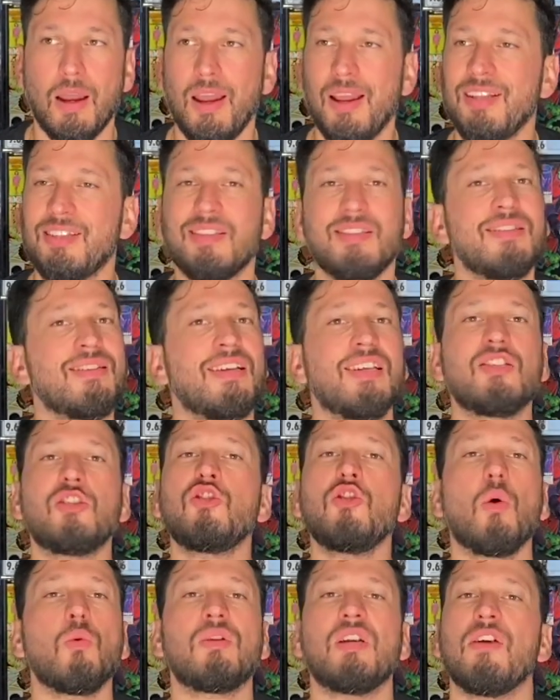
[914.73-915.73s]
It's
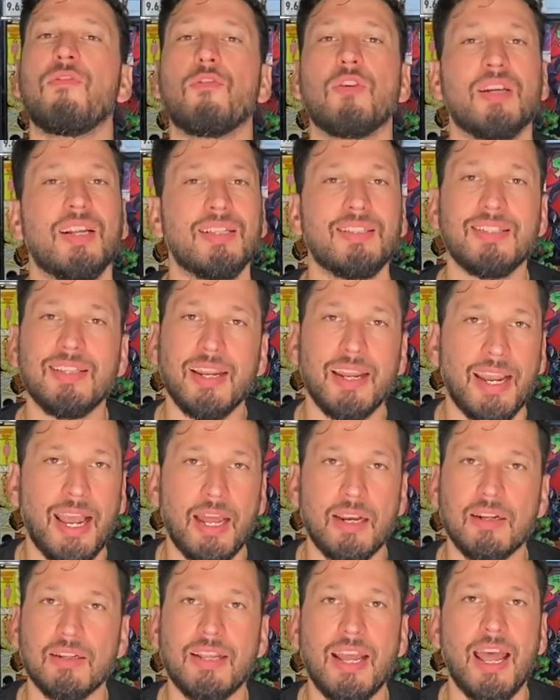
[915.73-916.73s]
no different than sitting
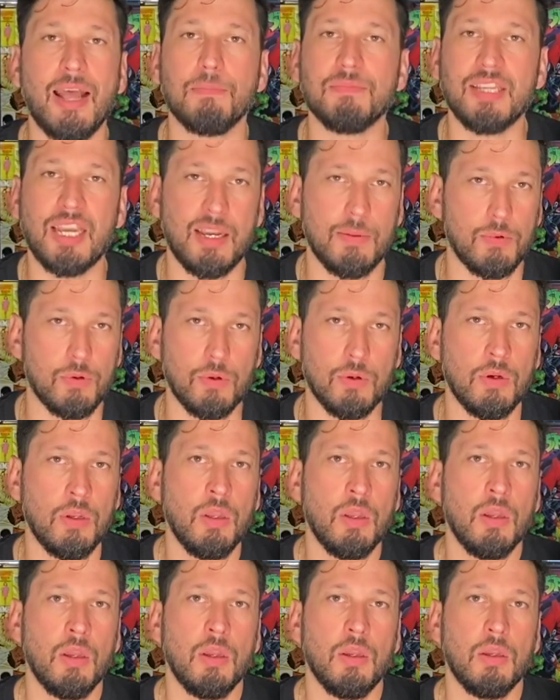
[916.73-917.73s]
at a damn table
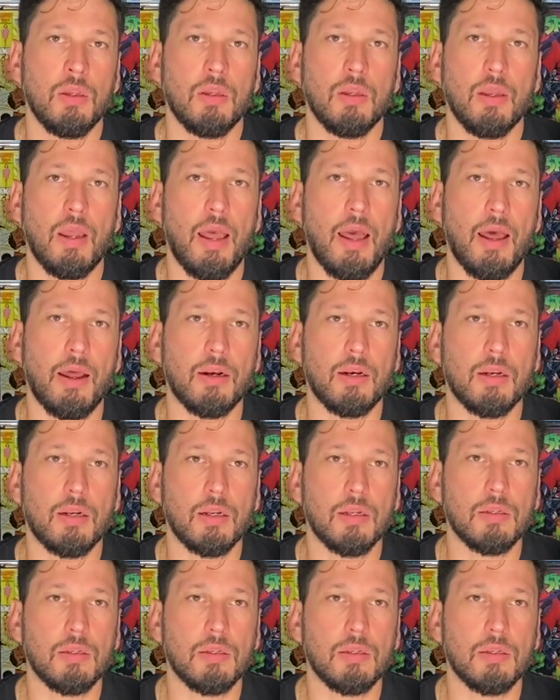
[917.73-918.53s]
at